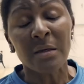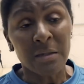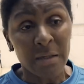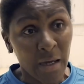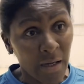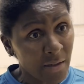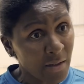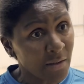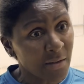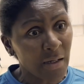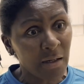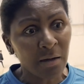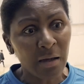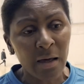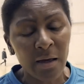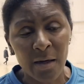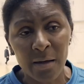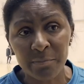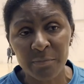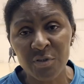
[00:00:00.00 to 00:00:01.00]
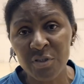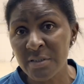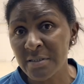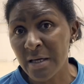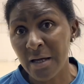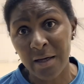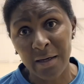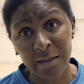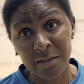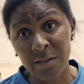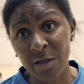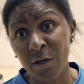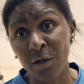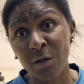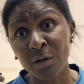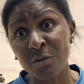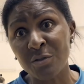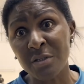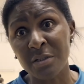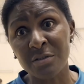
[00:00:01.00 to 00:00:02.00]
Yeah. She's our head
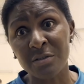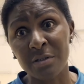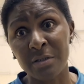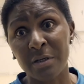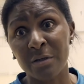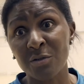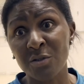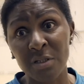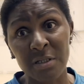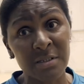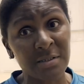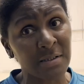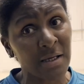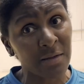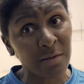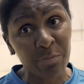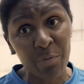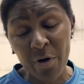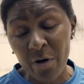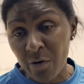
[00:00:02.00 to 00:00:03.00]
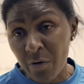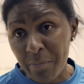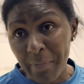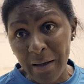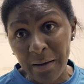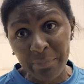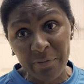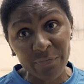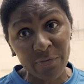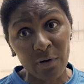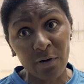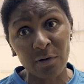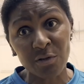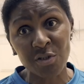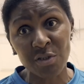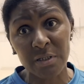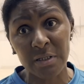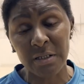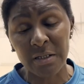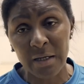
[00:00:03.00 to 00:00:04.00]
coach and, you know, she set the programme out before
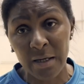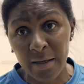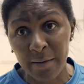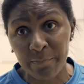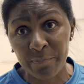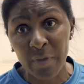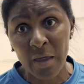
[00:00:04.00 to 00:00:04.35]
she had